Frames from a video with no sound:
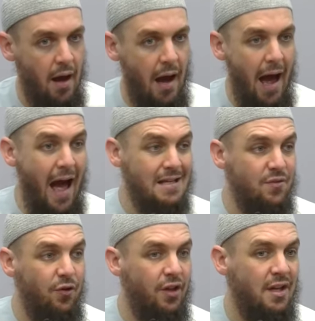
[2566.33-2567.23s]
As
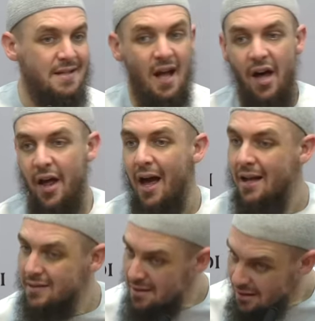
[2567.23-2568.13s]
for the Nasara,
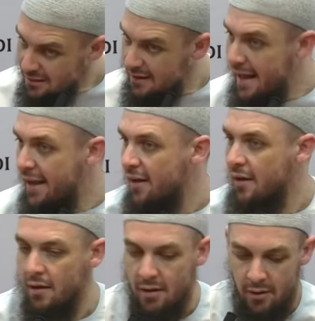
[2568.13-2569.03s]
until today,
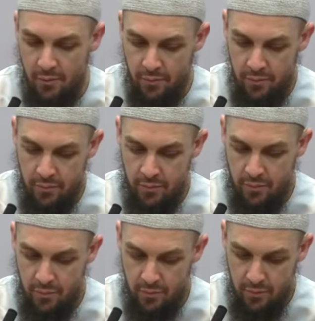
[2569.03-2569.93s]

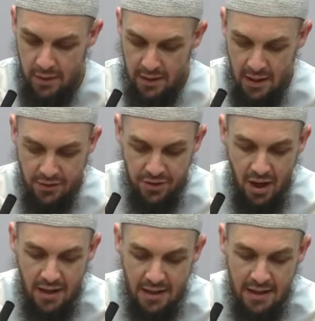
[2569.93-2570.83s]

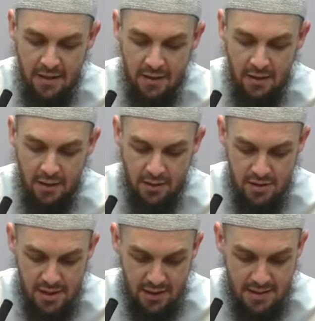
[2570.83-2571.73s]
Ad-Dallin, and the
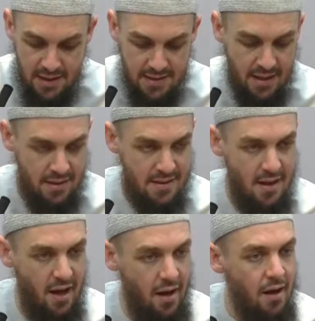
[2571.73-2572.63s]
Shaykh, he says,
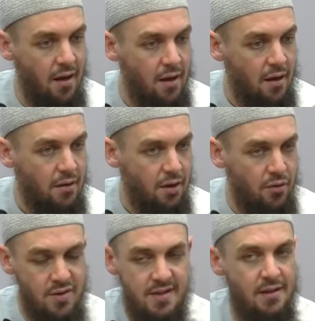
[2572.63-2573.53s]
Al-Nasara, the
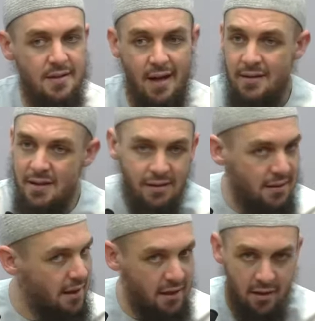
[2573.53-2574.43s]
Christians, until
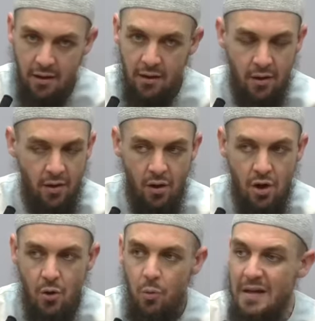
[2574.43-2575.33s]
today,
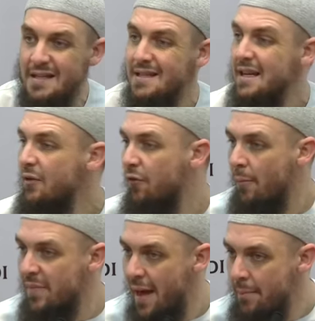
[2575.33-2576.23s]
we see
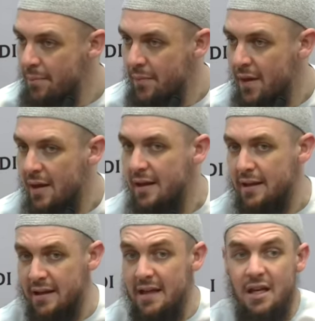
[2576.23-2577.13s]
from them
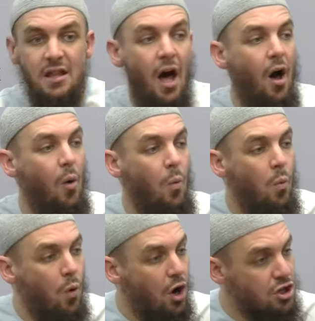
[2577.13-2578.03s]
either
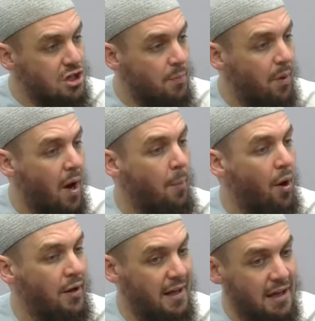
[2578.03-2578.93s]
worship
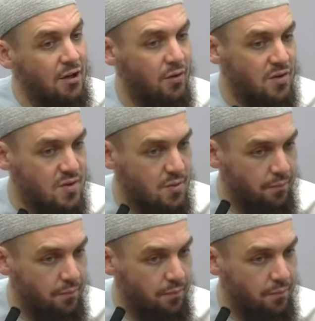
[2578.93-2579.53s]
upon ignorance,